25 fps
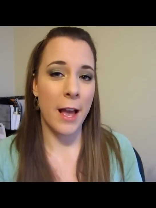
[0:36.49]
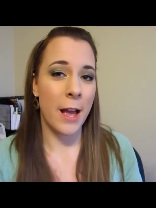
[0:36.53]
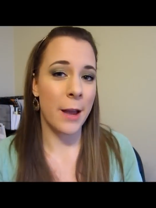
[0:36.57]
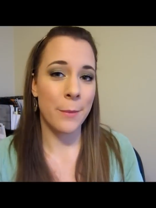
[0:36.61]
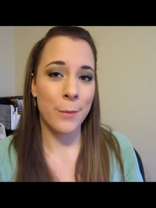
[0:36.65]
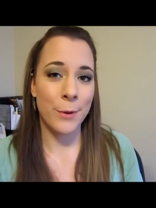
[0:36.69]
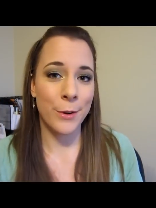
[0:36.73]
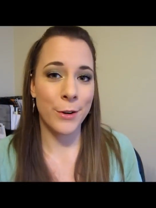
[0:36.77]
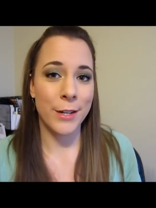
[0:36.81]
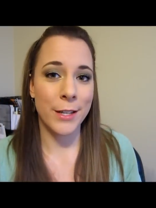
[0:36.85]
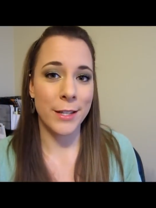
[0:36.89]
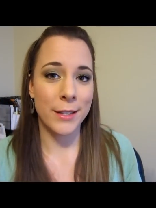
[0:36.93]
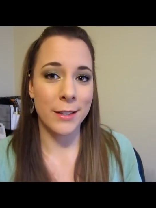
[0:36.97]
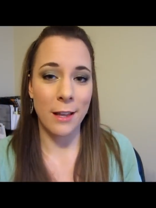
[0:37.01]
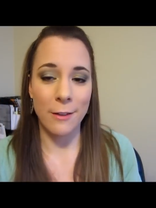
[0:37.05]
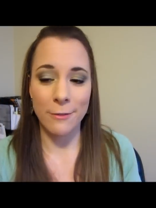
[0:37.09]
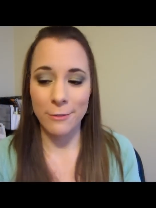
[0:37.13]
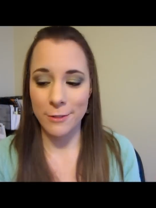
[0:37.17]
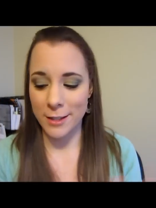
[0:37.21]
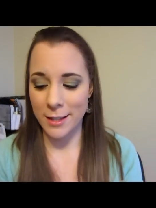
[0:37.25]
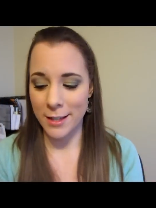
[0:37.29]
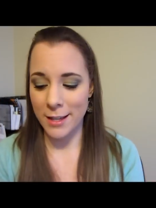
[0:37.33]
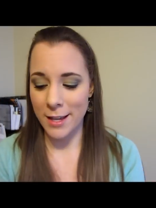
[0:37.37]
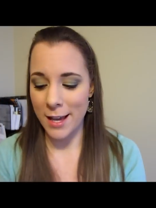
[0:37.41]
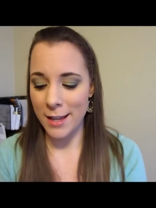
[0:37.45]
I'm already in love
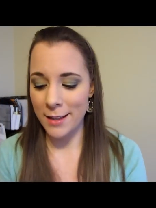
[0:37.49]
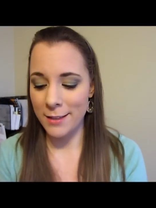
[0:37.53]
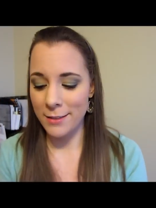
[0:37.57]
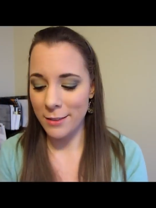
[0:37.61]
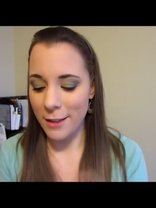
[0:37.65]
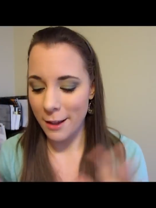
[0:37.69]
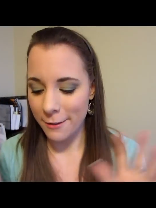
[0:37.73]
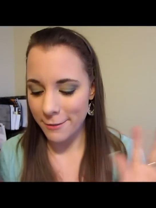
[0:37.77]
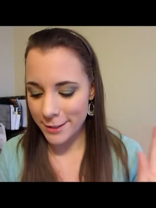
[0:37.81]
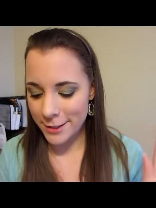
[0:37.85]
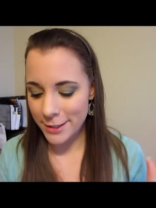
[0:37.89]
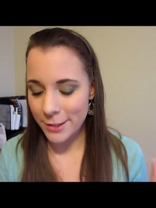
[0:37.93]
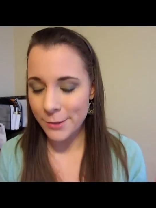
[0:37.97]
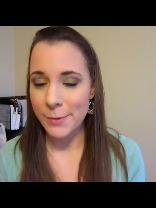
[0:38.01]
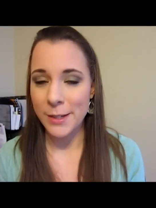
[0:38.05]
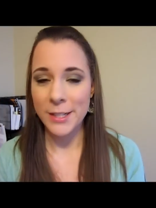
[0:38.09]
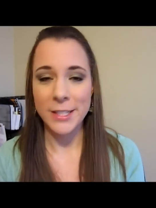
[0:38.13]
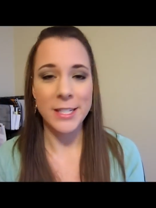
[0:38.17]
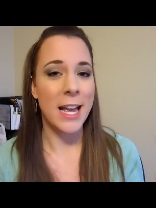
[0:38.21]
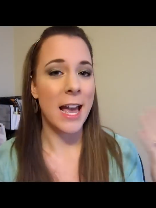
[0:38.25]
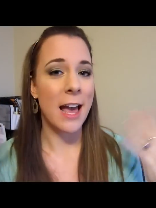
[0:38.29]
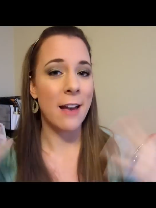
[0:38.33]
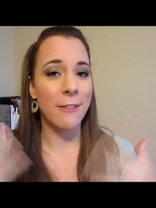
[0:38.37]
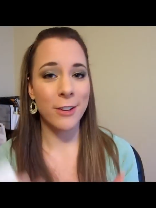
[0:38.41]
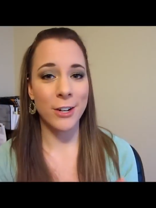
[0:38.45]
with it. I love it so much.
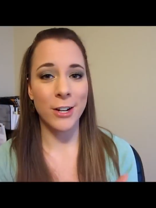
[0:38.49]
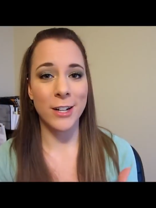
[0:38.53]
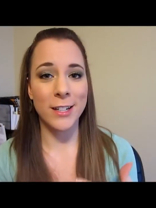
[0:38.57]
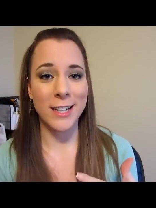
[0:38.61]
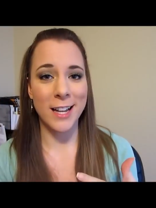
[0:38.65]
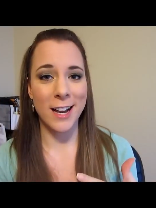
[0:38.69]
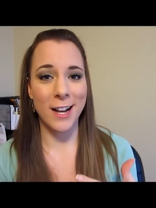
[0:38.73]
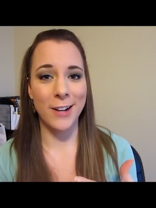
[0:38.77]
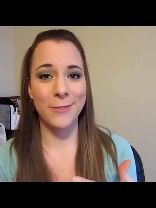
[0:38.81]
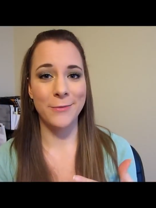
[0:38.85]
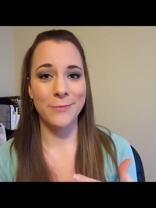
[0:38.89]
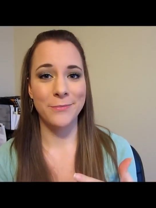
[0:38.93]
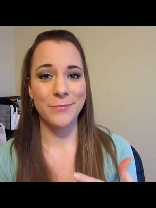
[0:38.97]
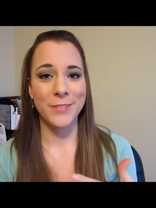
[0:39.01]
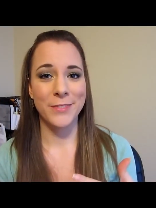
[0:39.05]
I have it on now.